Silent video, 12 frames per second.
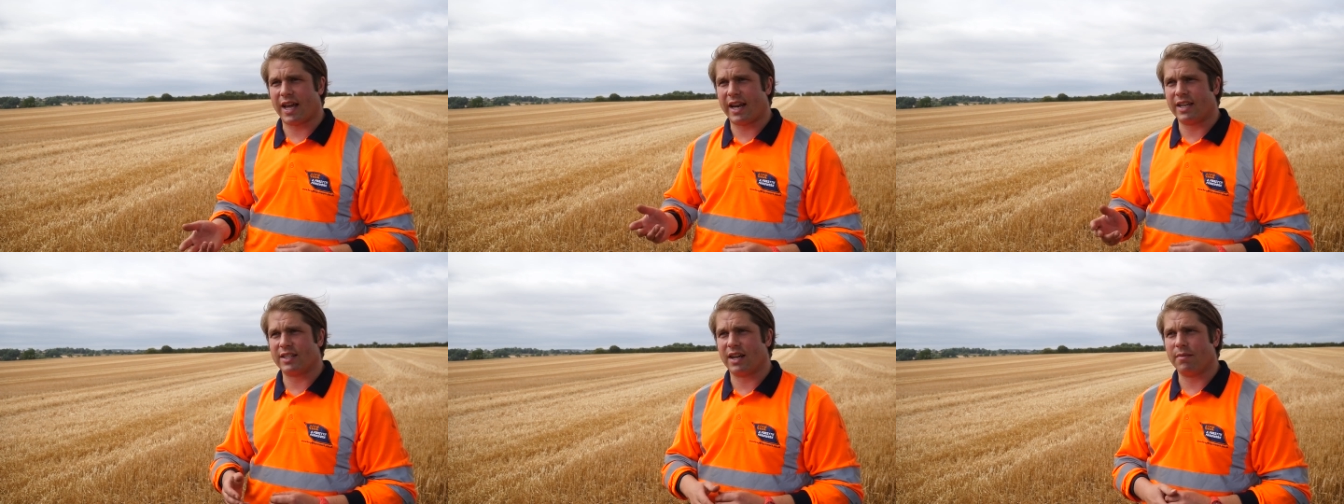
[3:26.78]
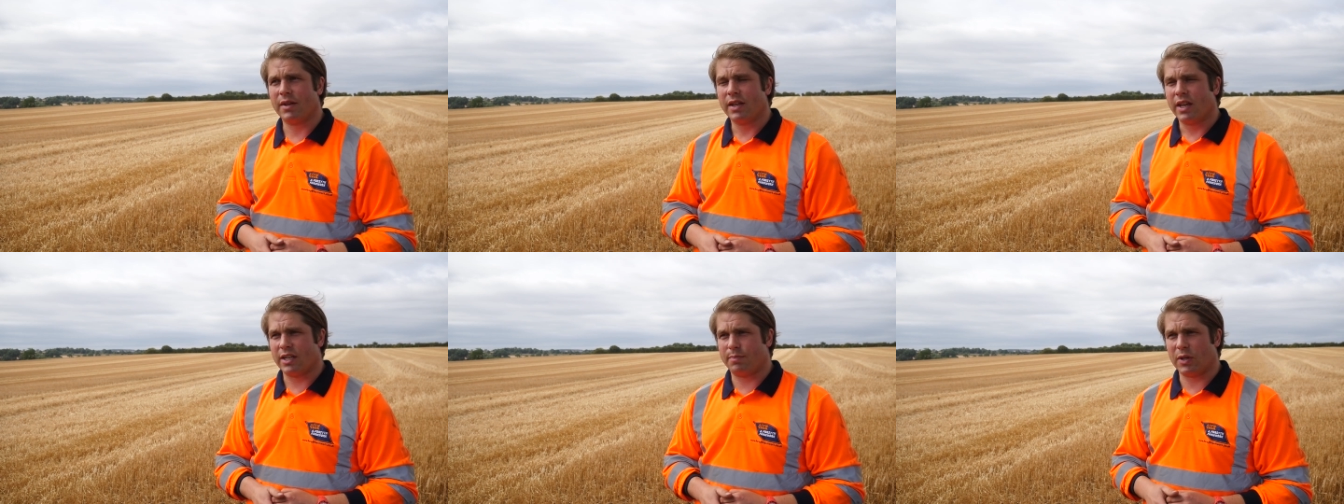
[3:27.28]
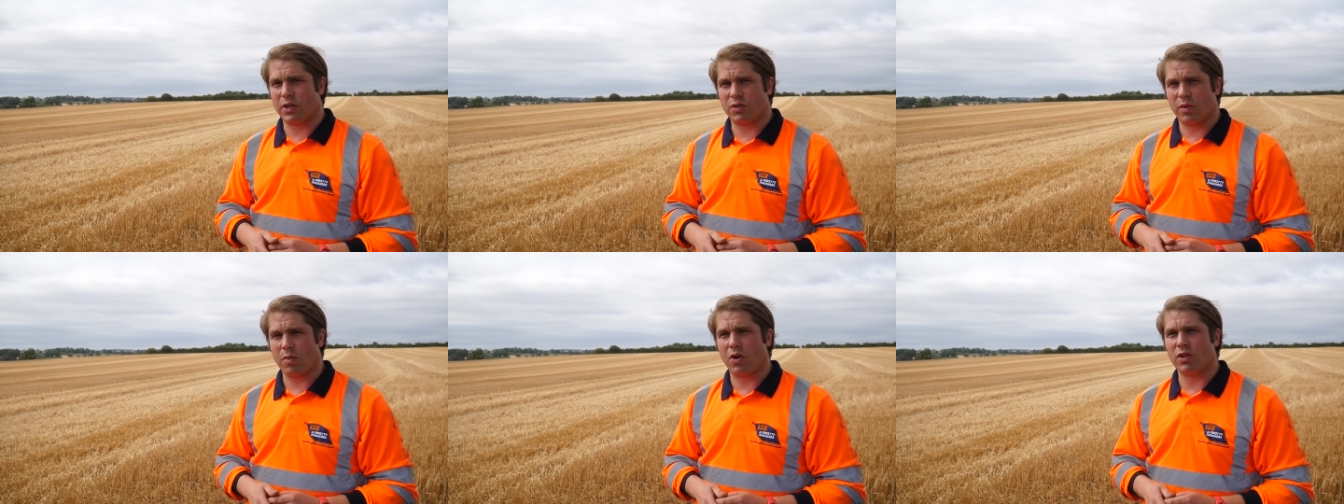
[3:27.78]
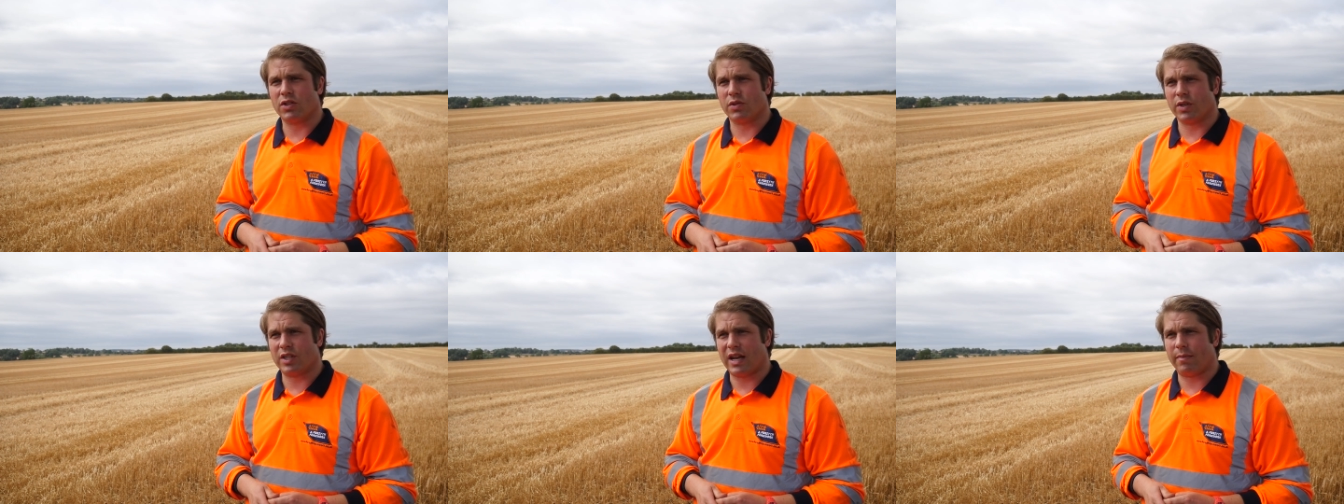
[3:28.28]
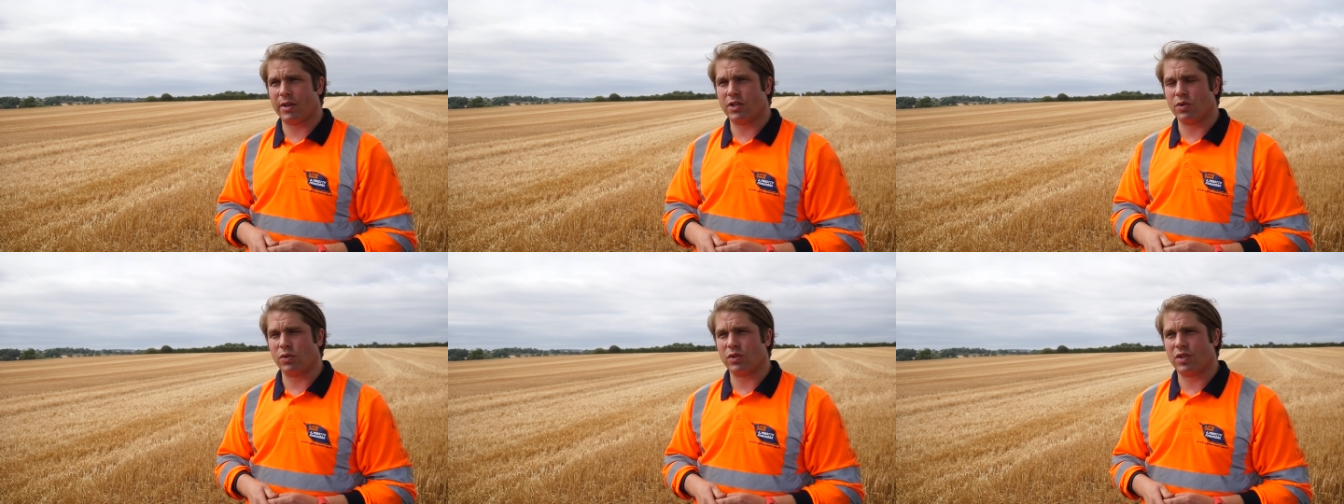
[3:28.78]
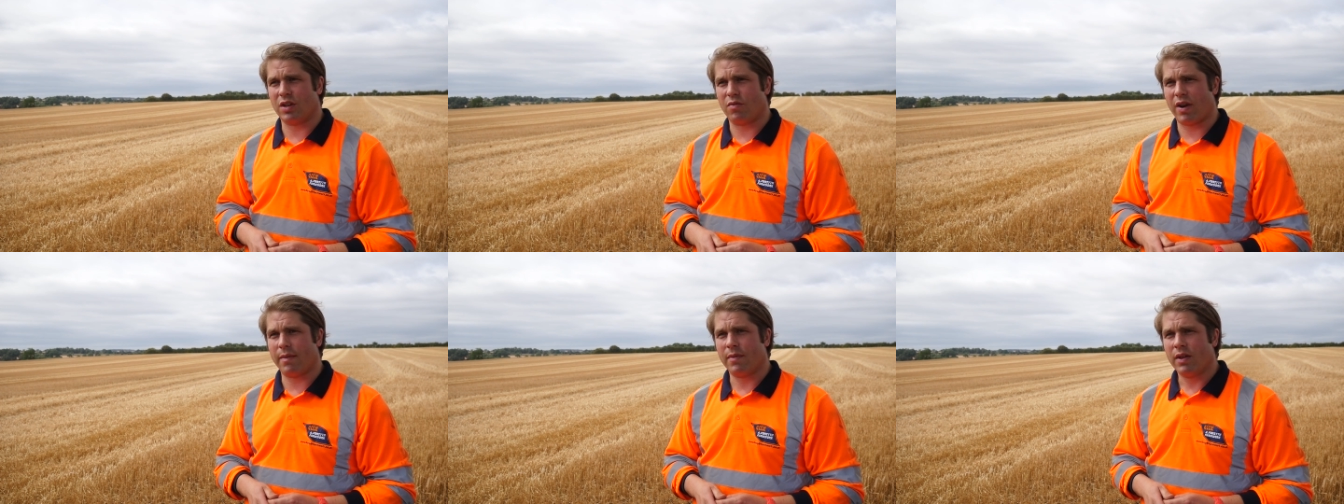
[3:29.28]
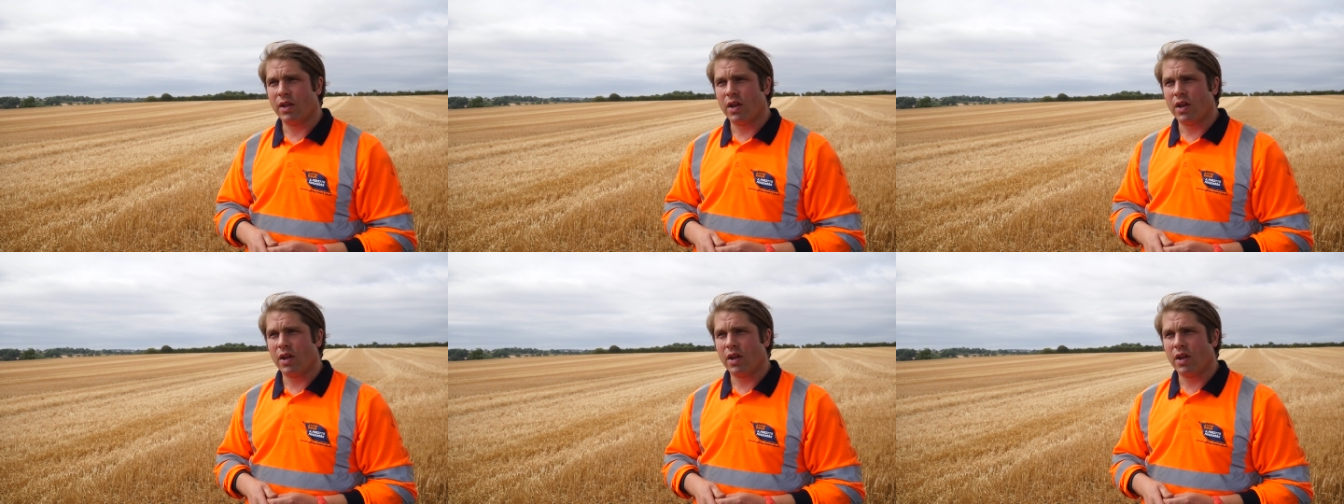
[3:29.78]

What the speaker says: headers up, is because we want to establish oilseed rape.